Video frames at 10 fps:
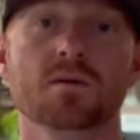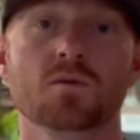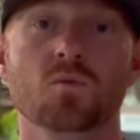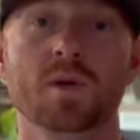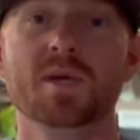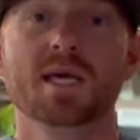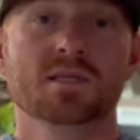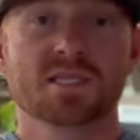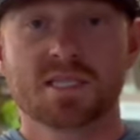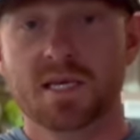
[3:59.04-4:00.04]
we begin
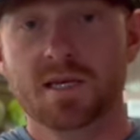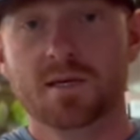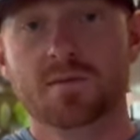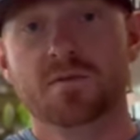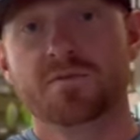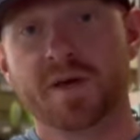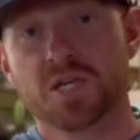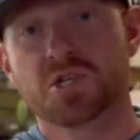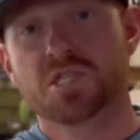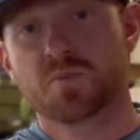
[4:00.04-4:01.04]
to see
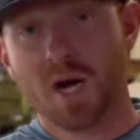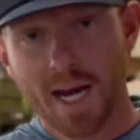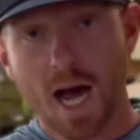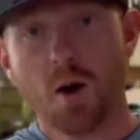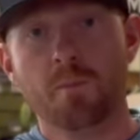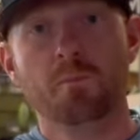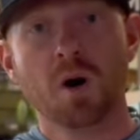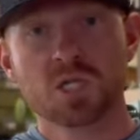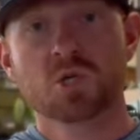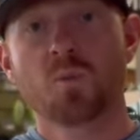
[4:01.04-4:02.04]
fish spread out
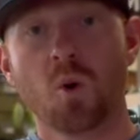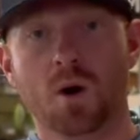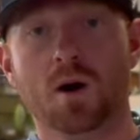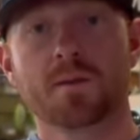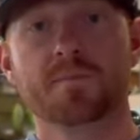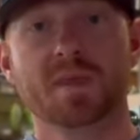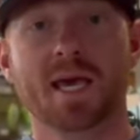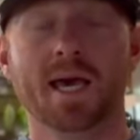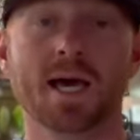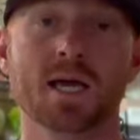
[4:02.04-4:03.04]
much more,
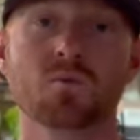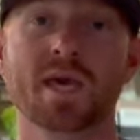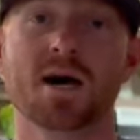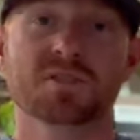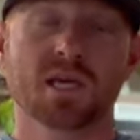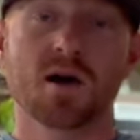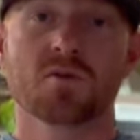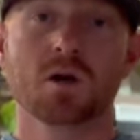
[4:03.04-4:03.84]
and we have to cover a